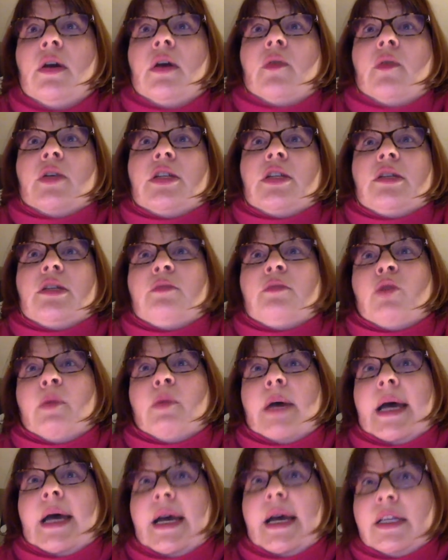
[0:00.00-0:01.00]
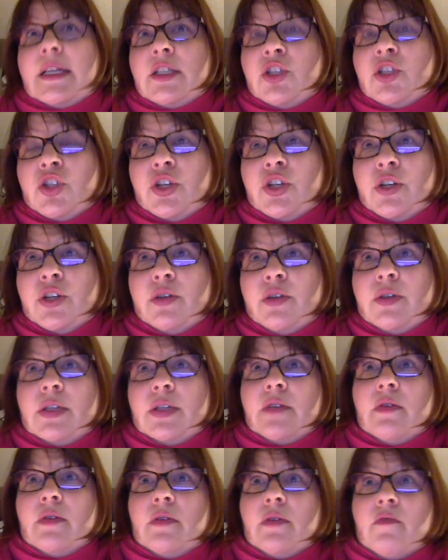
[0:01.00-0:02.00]
which is more about attitude
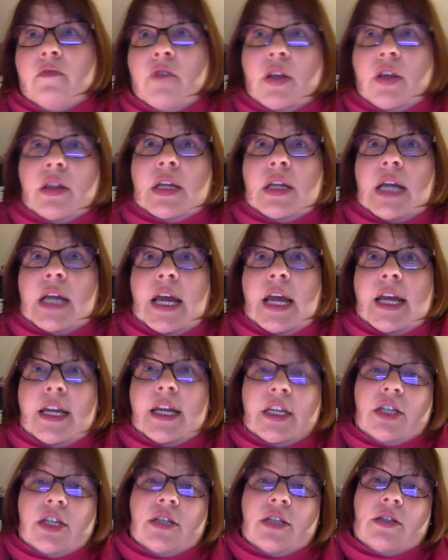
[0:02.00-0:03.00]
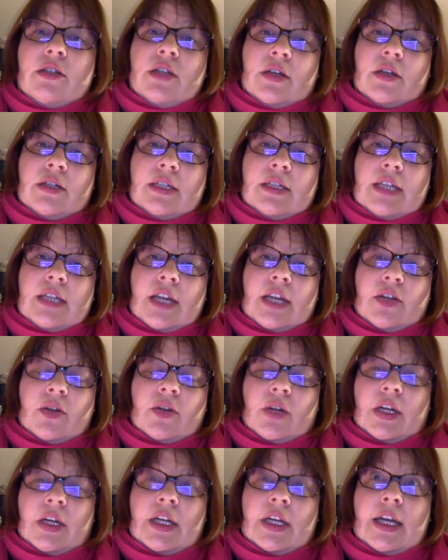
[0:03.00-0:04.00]
rather than age to understand
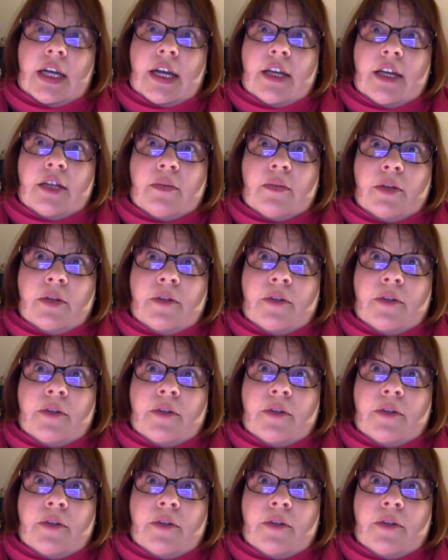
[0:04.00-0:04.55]
online engagement.